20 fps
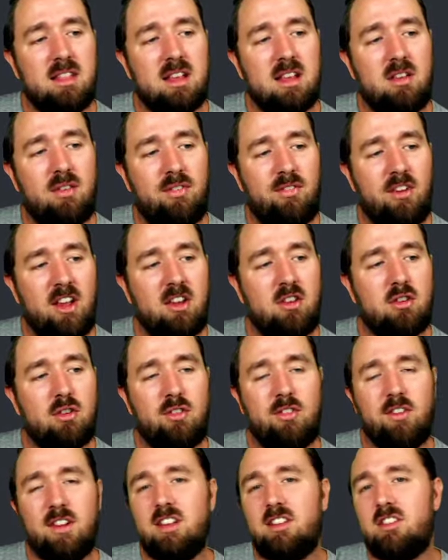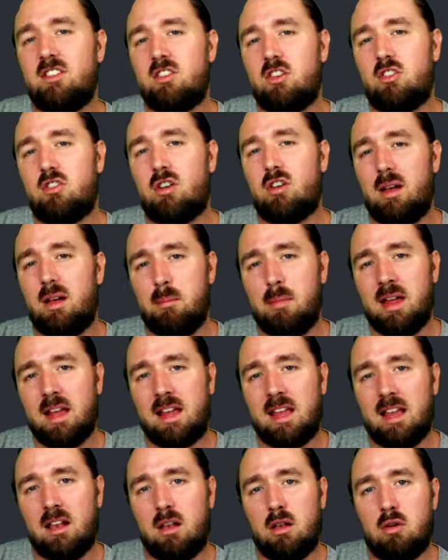these facial features to try and make
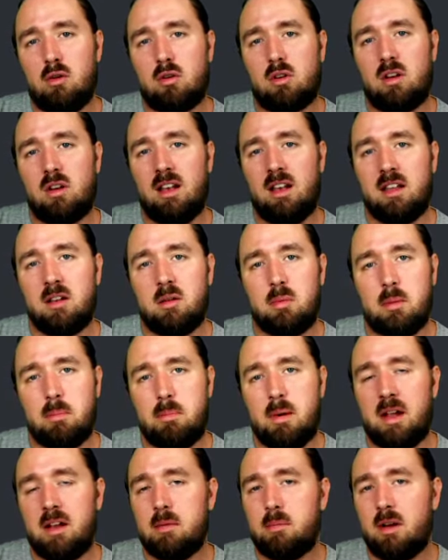it look a little bit better,